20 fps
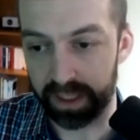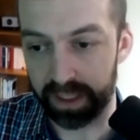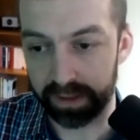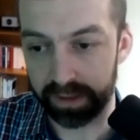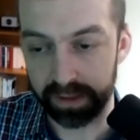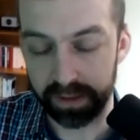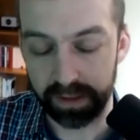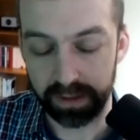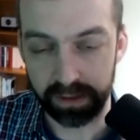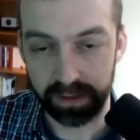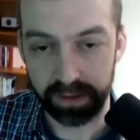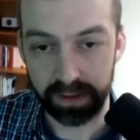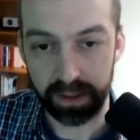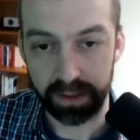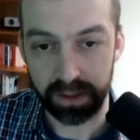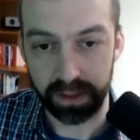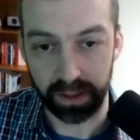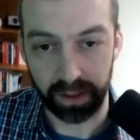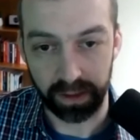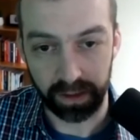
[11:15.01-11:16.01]
that's
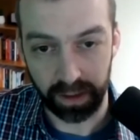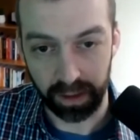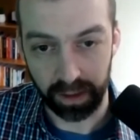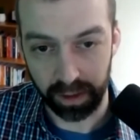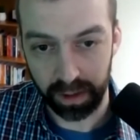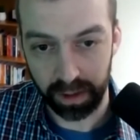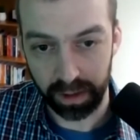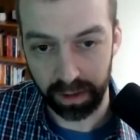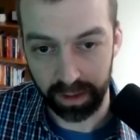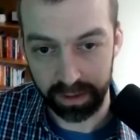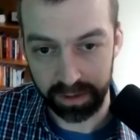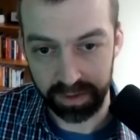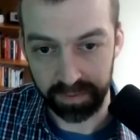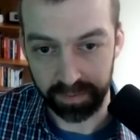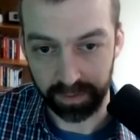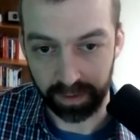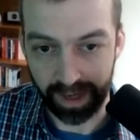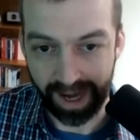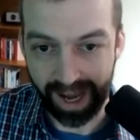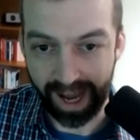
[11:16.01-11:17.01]
such a crutch
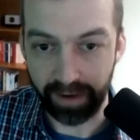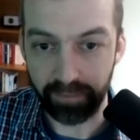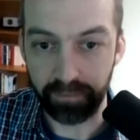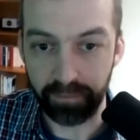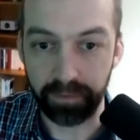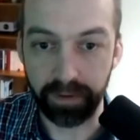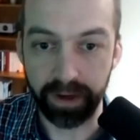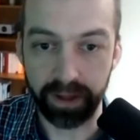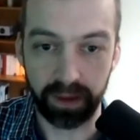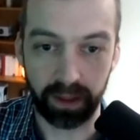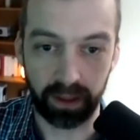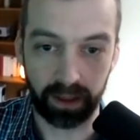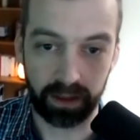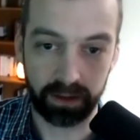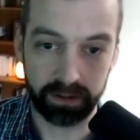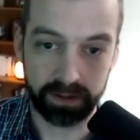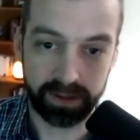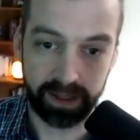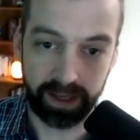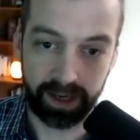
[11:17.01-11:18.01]
for everything
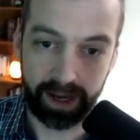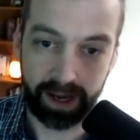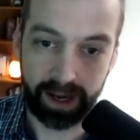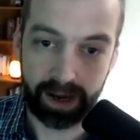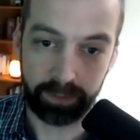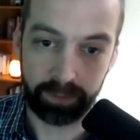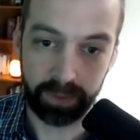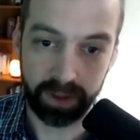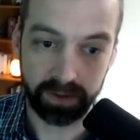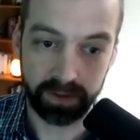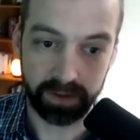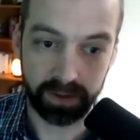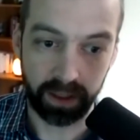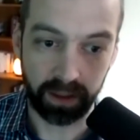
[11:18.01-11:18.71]
else that happens.